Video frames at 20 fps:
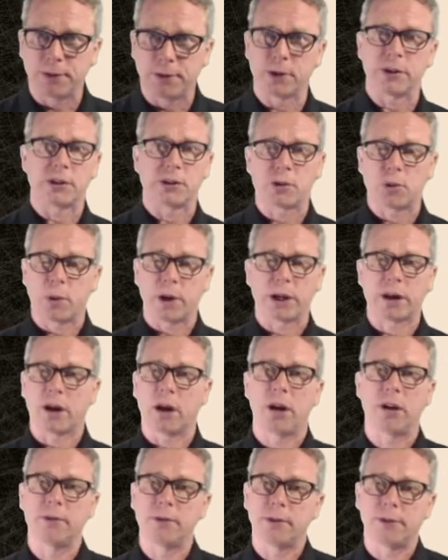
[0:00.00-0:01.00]
this
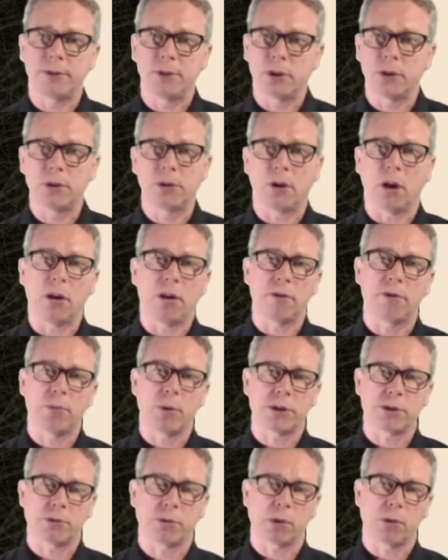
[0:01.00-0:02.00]
quick overview of
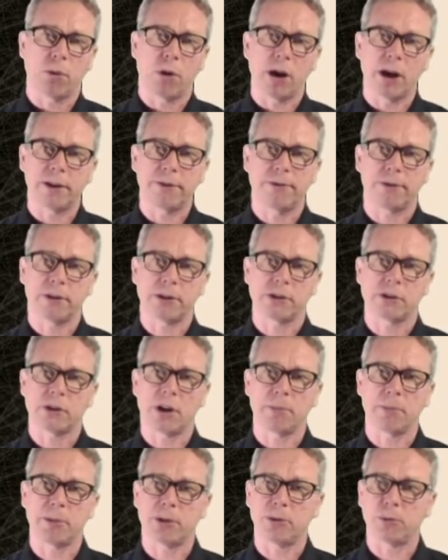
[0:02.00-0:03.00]
what's required for
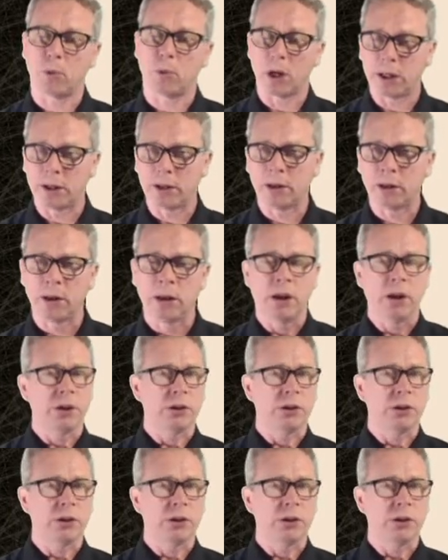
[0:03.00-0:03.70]
assignment 1.